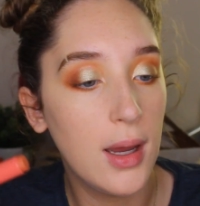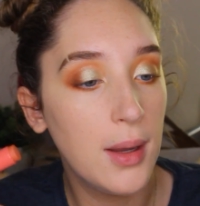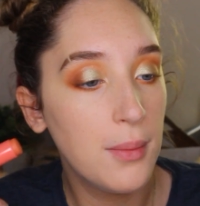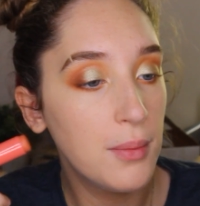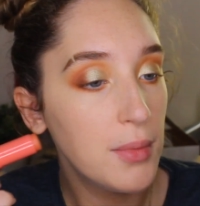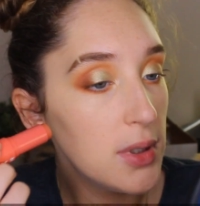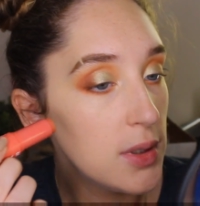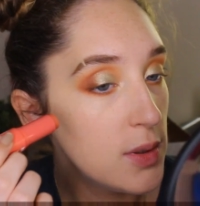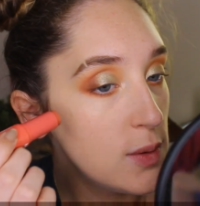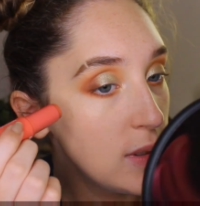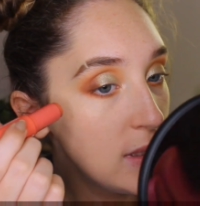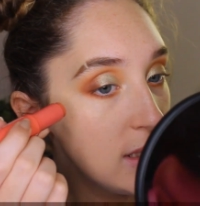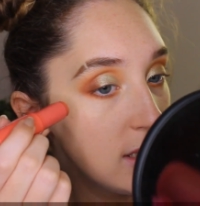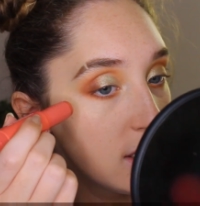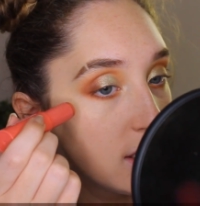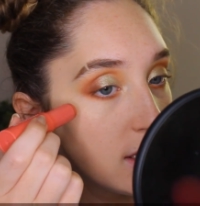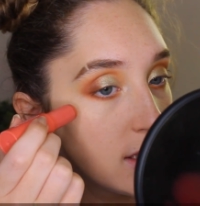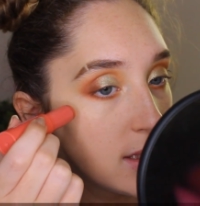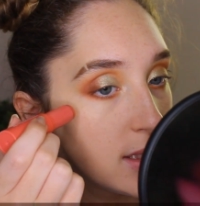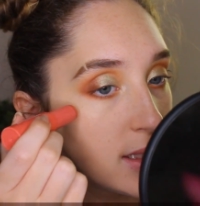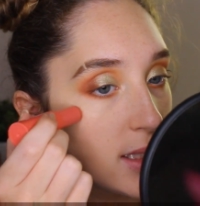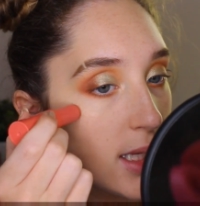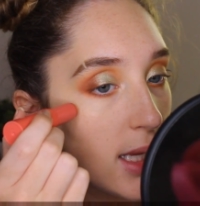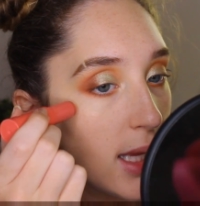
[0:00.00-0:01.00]
I'm going to
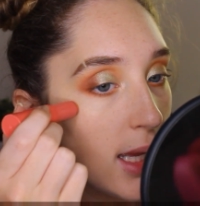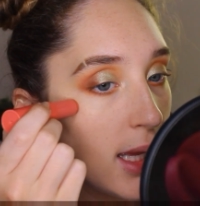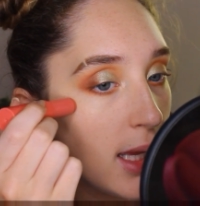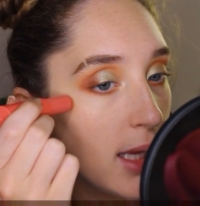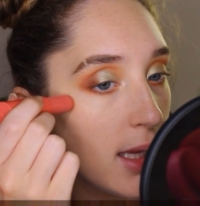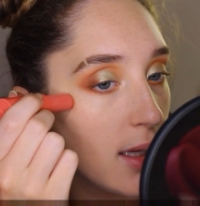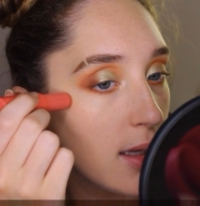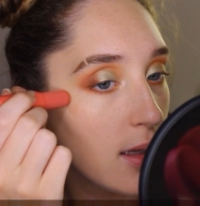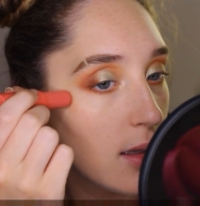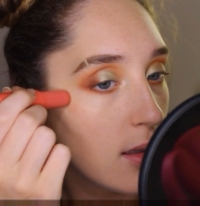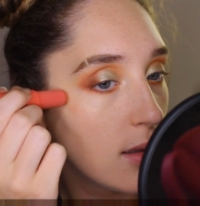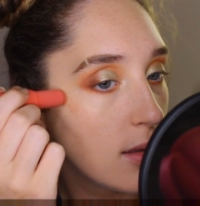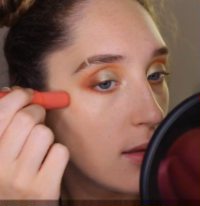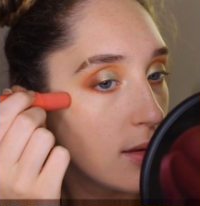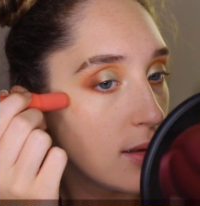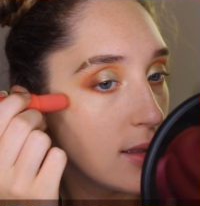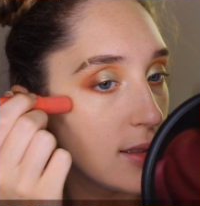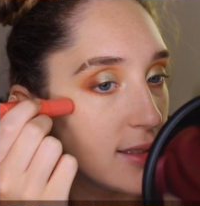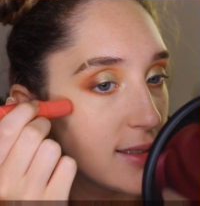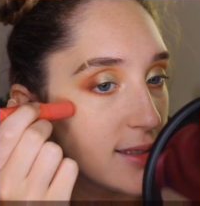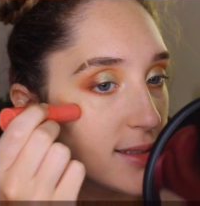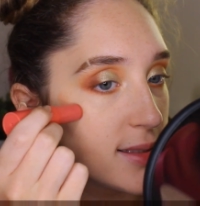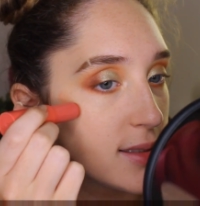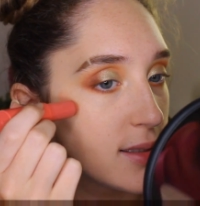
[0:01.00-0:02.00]
take
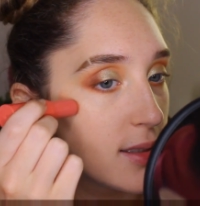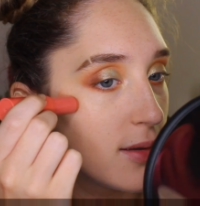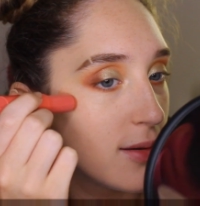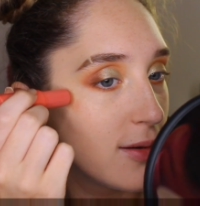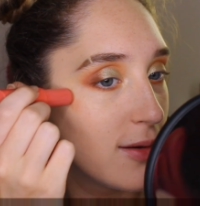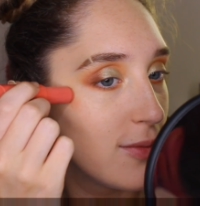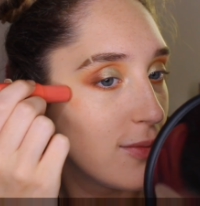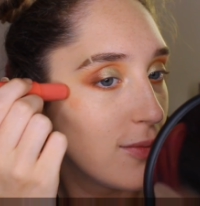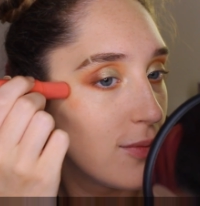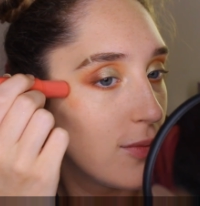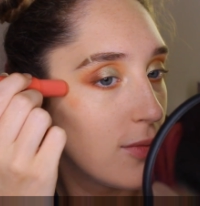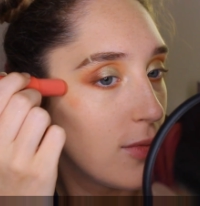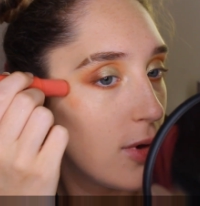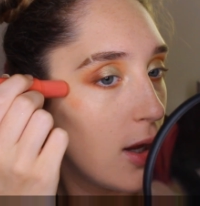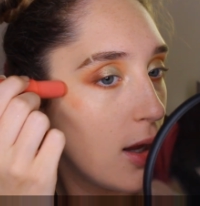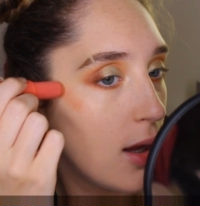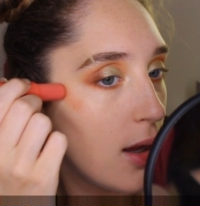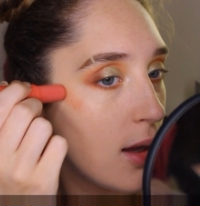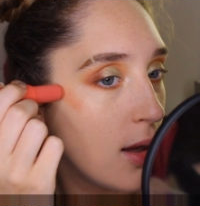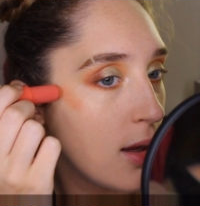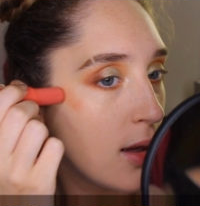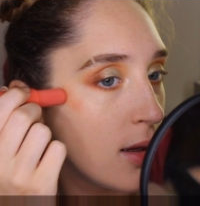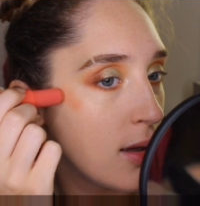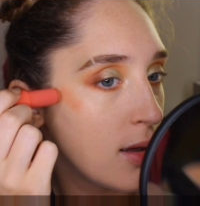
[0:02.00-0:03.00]
this
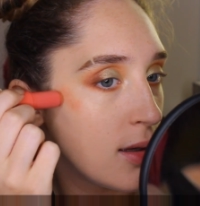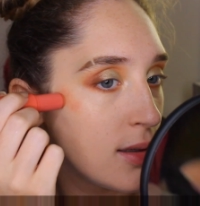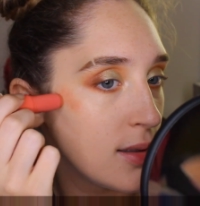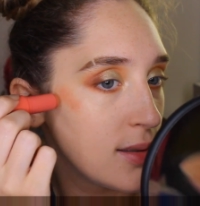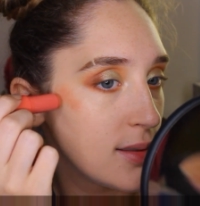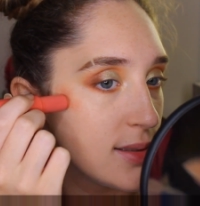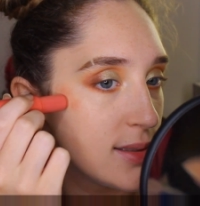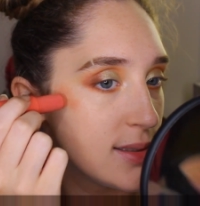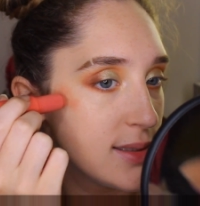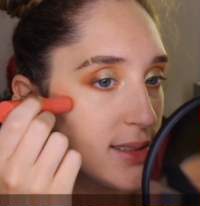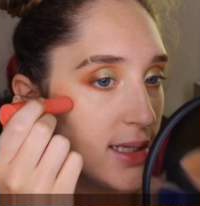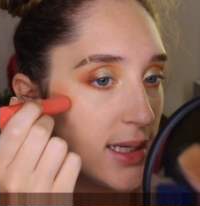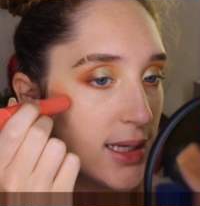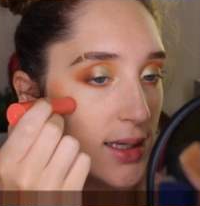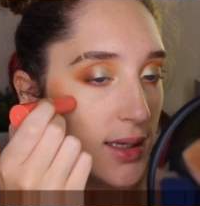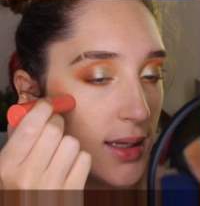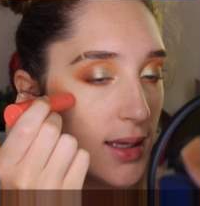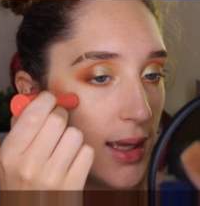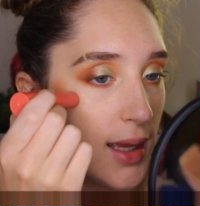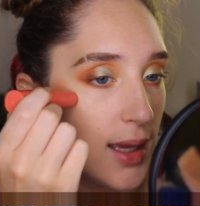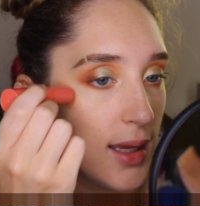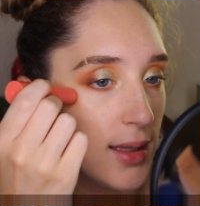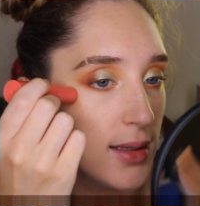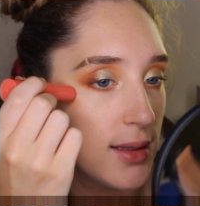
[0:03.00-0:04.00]
stick
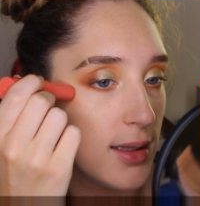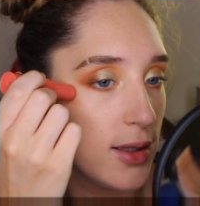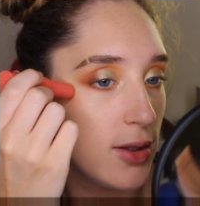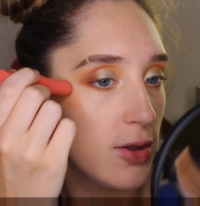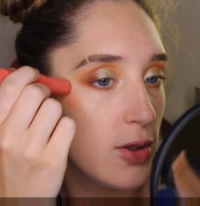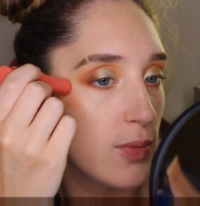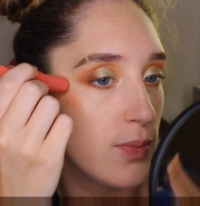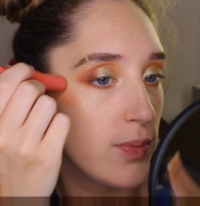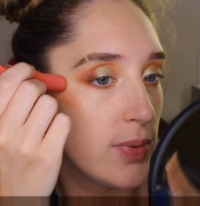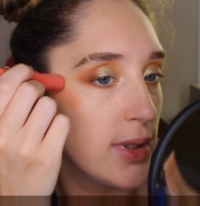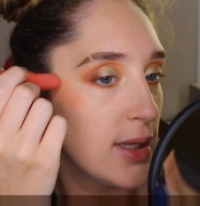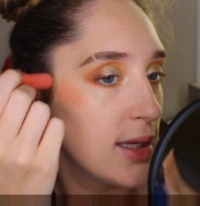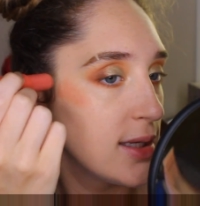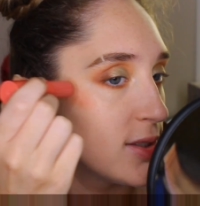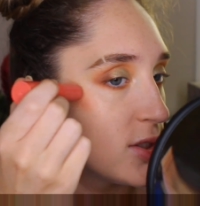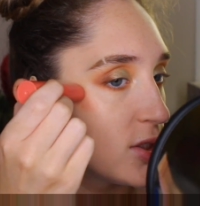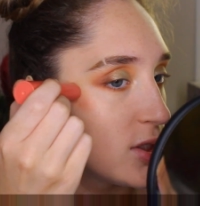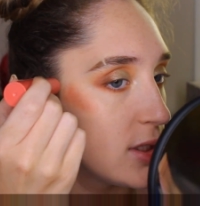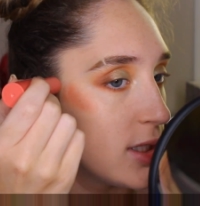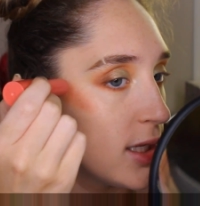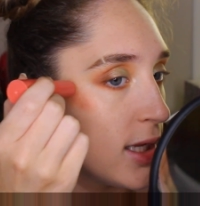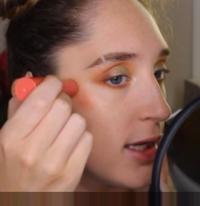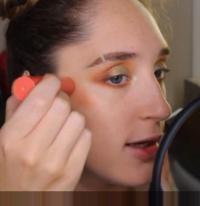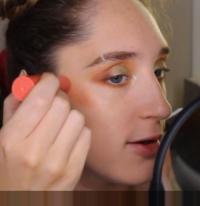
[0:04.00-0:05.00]
again, the little blush
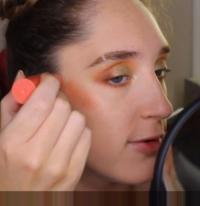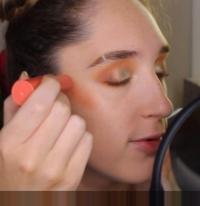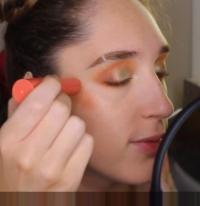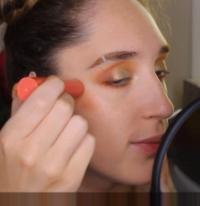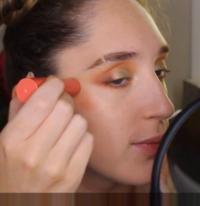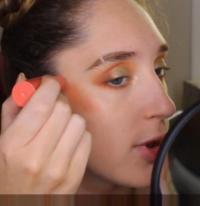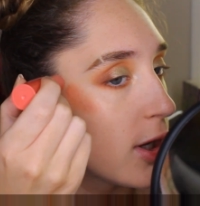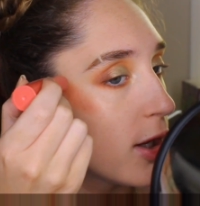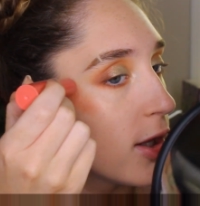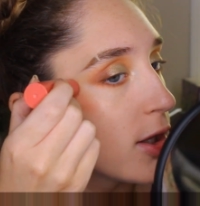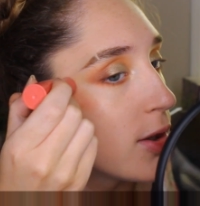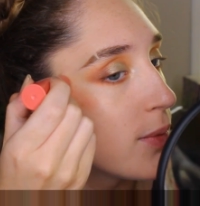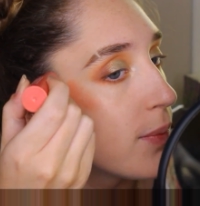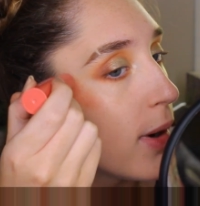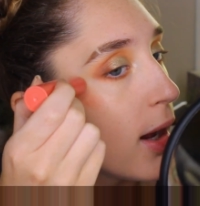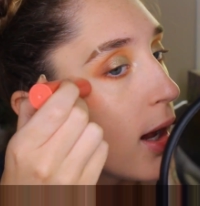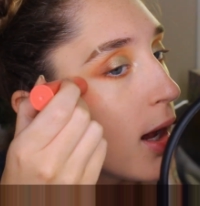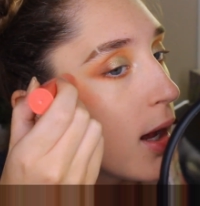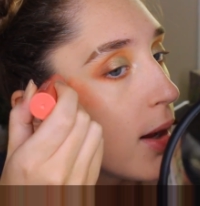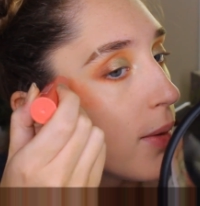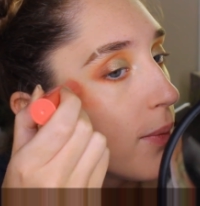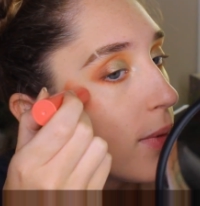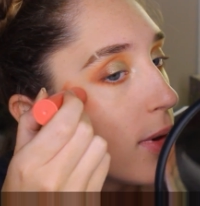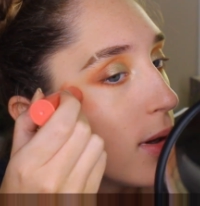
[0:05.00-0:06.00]
stick from
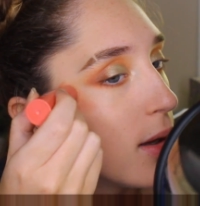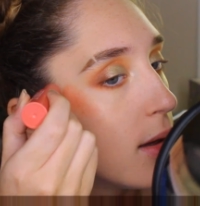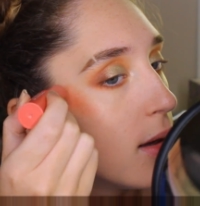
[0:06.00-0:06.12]
ColourPop.